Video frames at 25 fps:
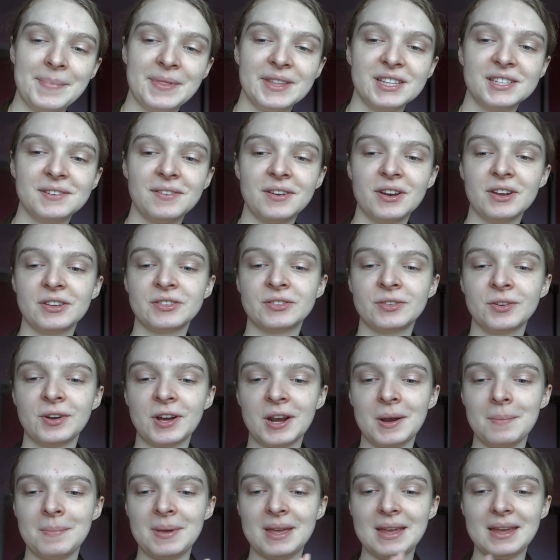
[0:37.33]
This video is sort of
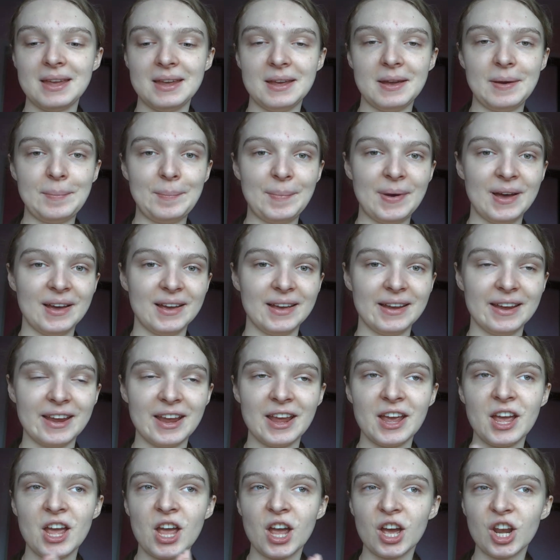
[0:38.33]
going to be my
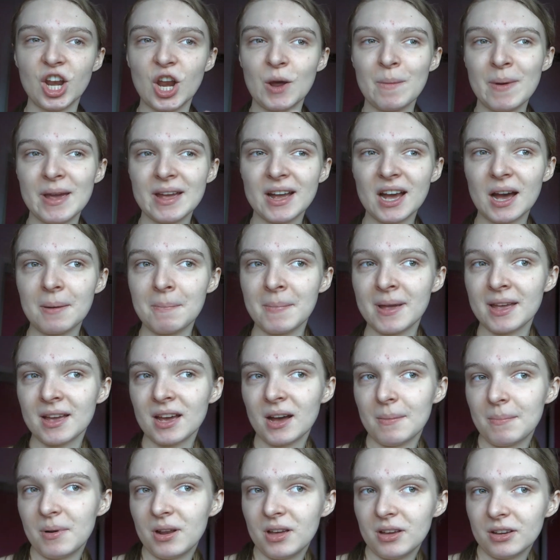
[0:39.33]
no
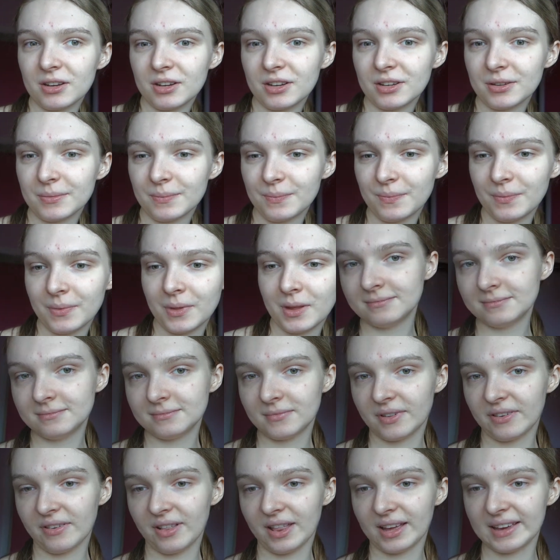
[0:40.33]
makeup look.
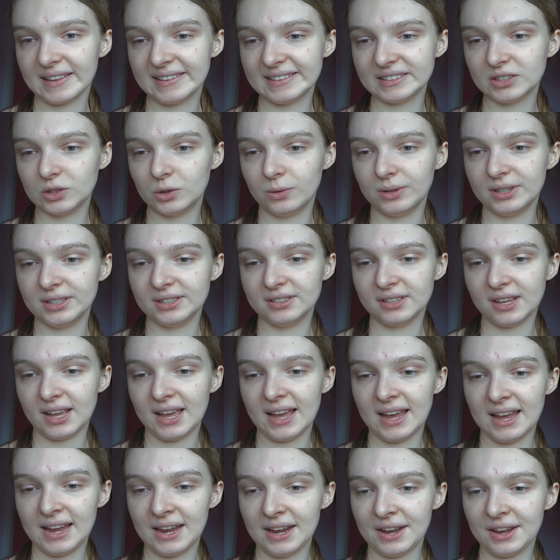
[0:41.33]
I feel like that's always
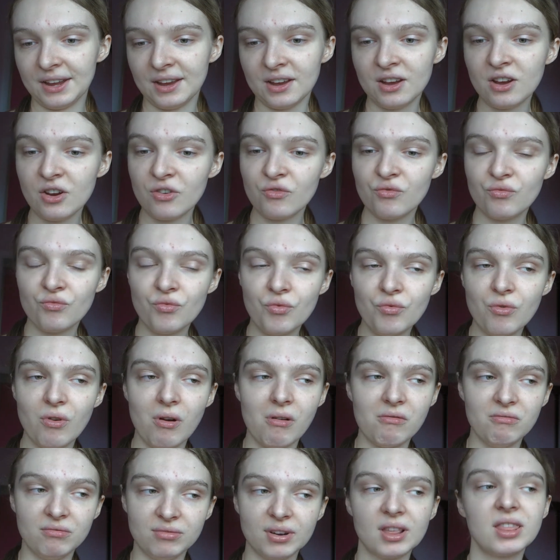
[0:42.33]
a
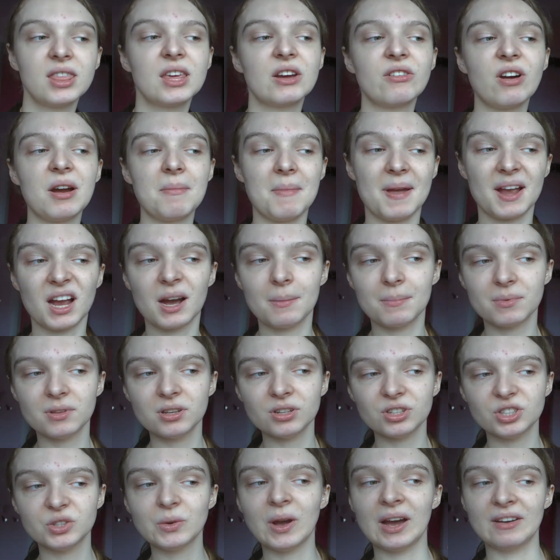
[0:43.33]
really great makeup
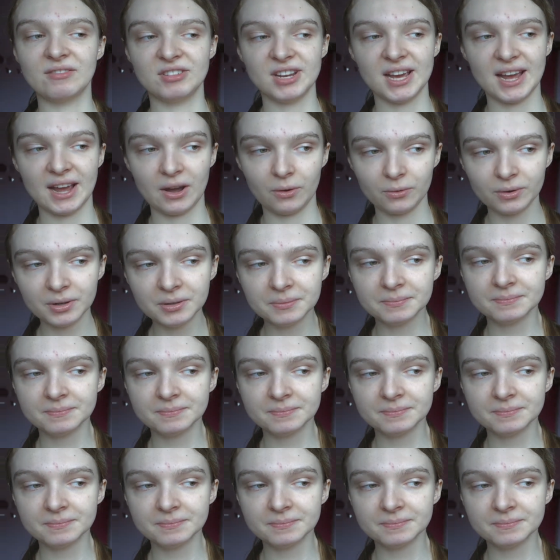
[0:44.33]
look to have down.